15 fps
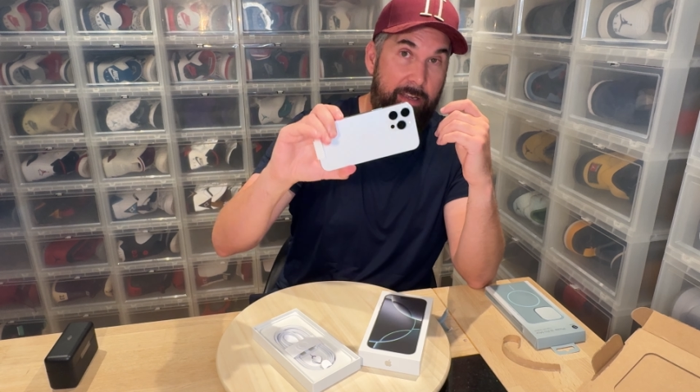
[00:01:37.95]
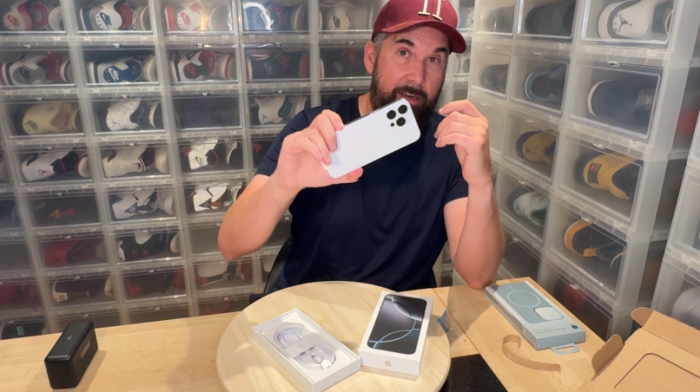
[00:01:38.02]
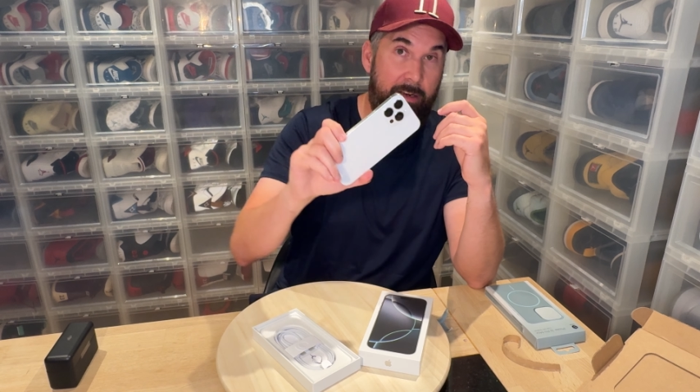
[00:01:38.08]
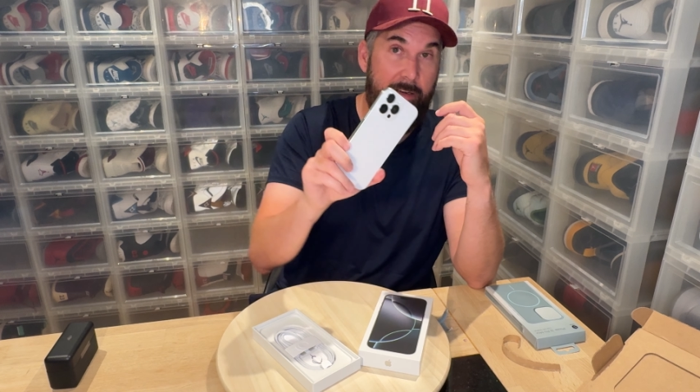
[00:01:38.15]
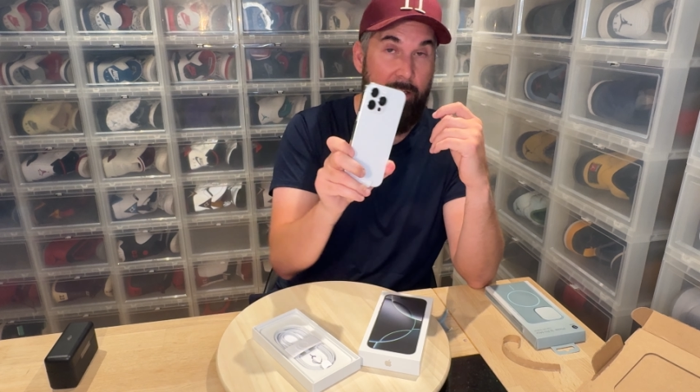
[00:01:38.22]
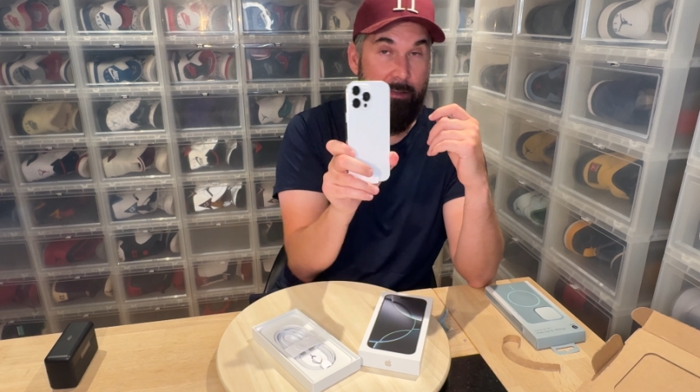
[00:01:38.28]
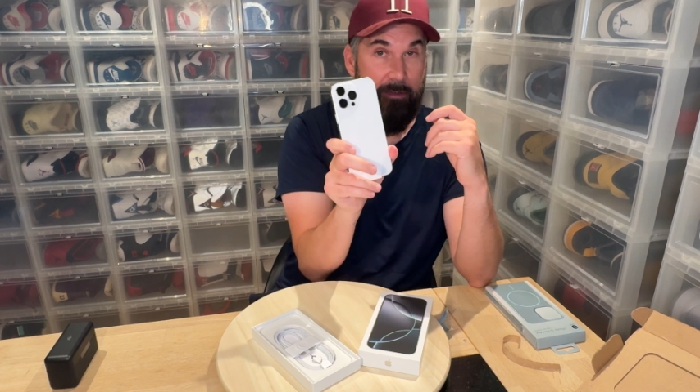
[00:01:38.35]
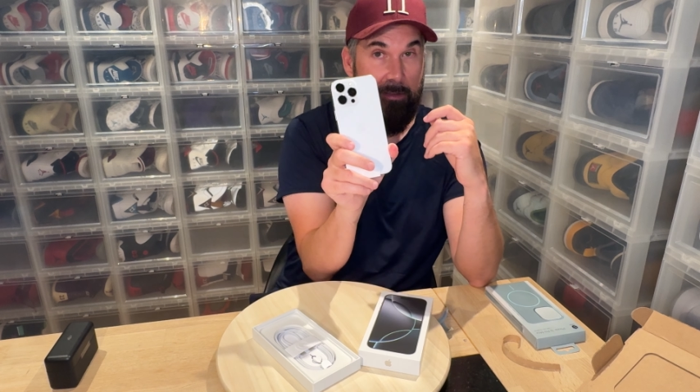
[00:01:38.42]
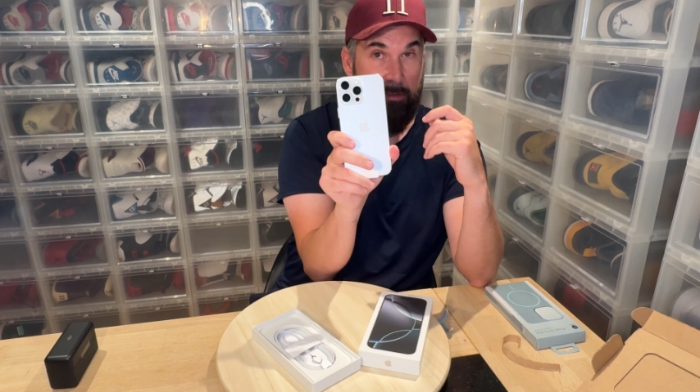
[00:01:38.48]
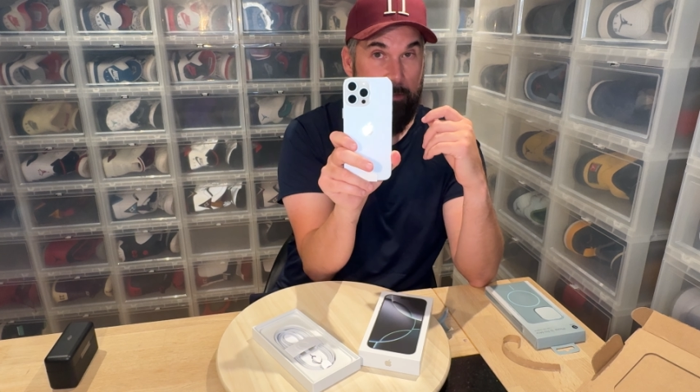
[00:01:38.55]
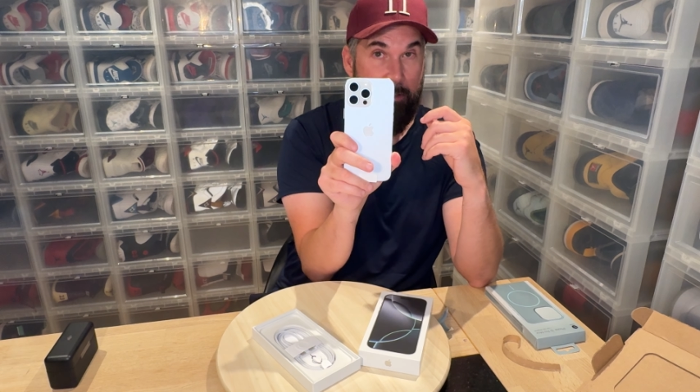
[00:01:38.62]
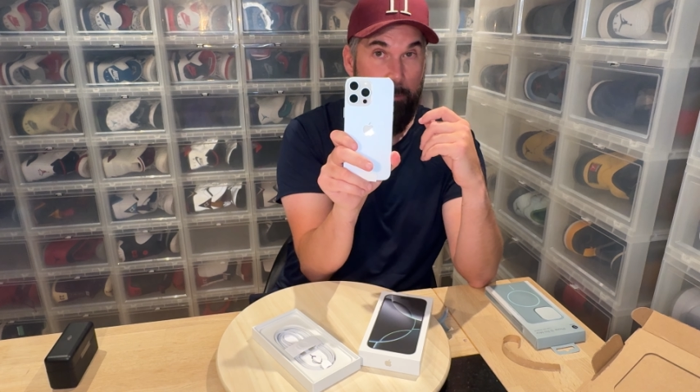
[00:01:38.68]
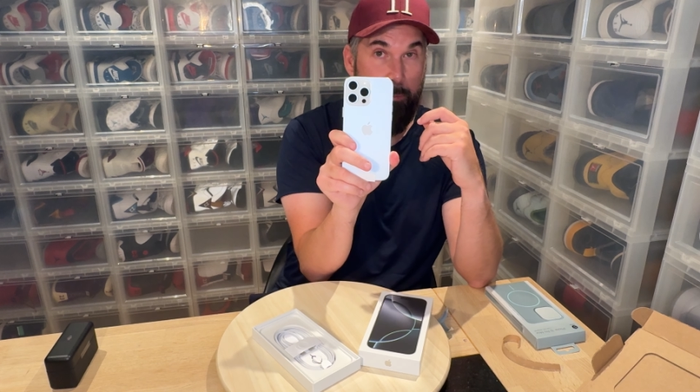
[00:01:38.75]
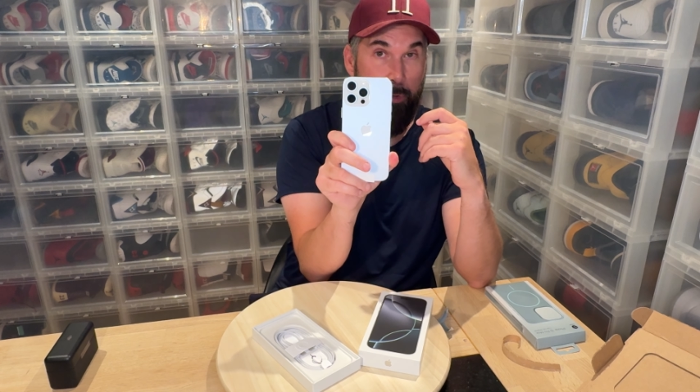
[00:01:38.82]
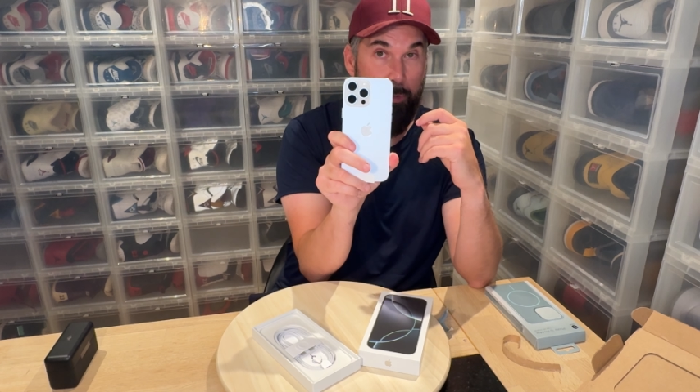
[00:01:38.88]
and not the
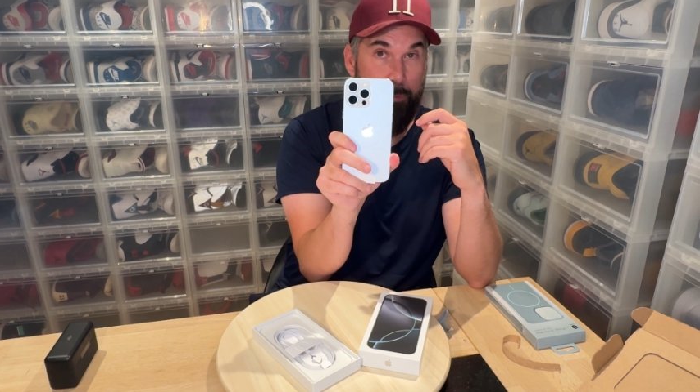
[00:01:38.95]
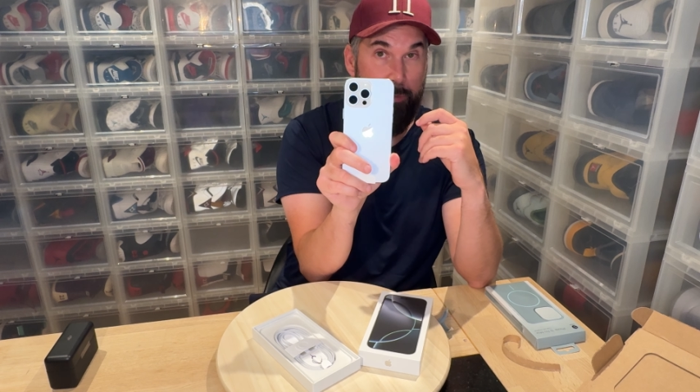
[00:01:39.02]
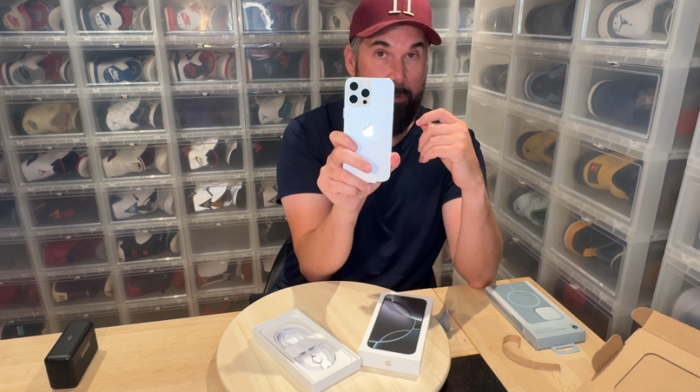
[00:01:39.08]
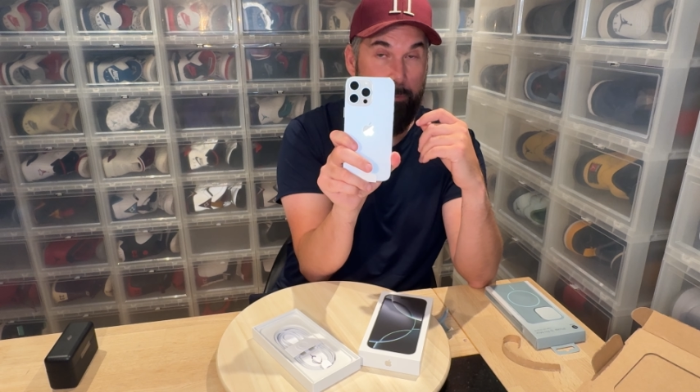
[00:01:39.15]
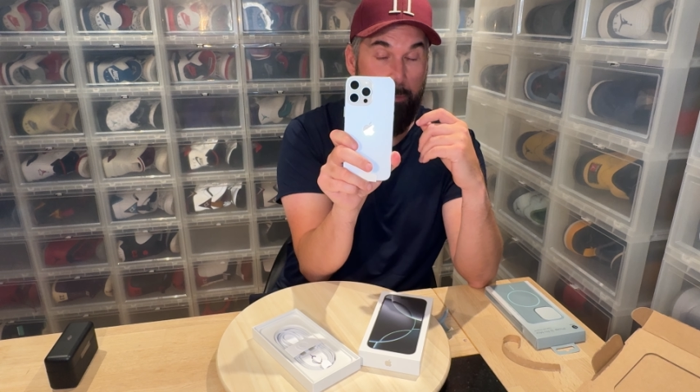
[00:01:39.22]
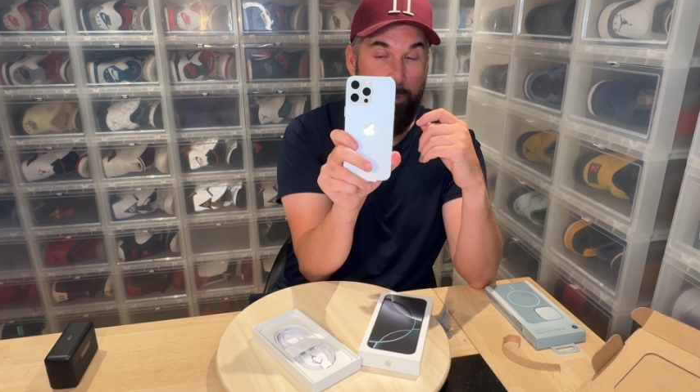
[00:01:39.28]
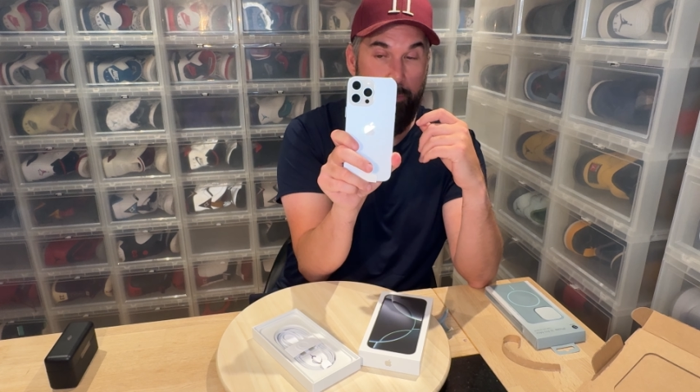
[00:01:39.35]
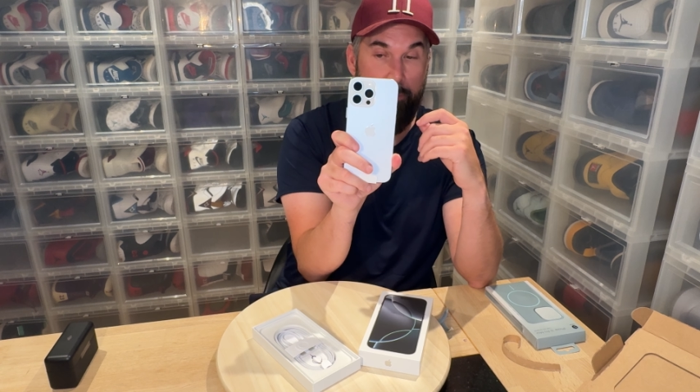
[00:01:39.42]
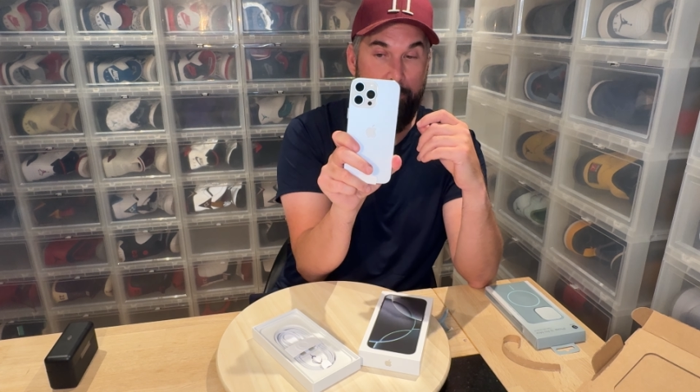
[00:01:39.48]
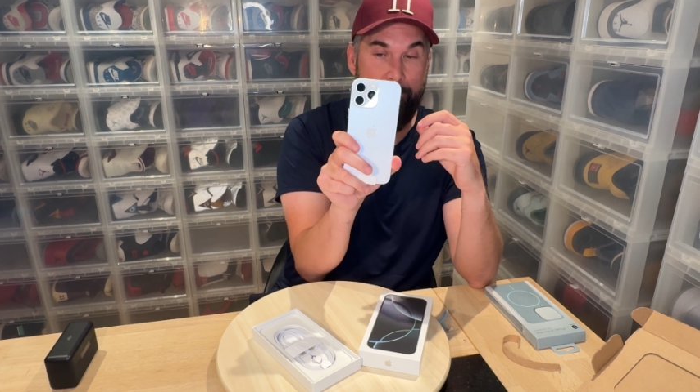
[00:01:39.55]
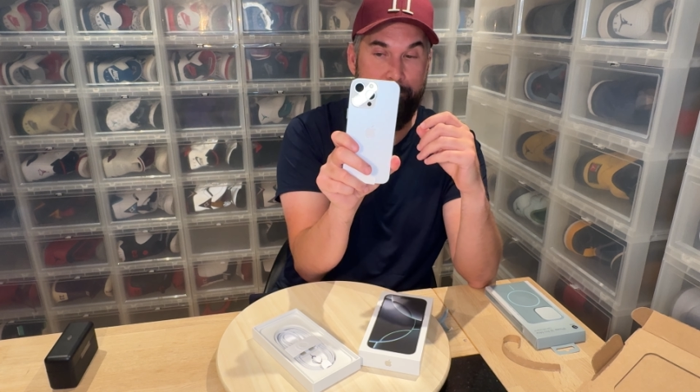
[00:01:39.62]
portrait mode.